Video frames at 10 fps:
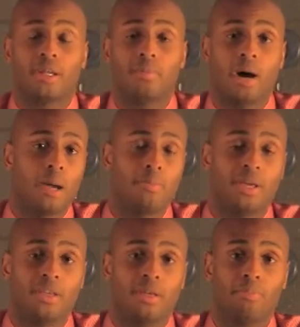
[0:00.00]
in my
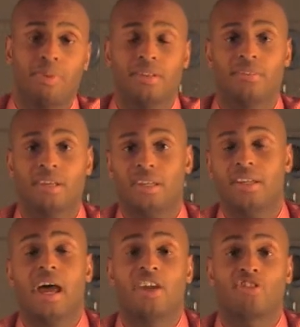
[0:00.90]
opinion, Big Ten
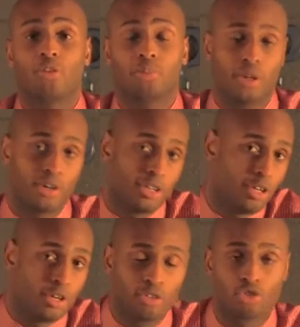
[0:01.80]
and National Player of the
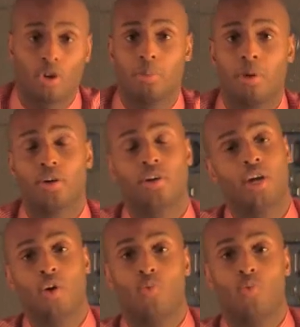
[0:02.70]
Year, Trey Burke,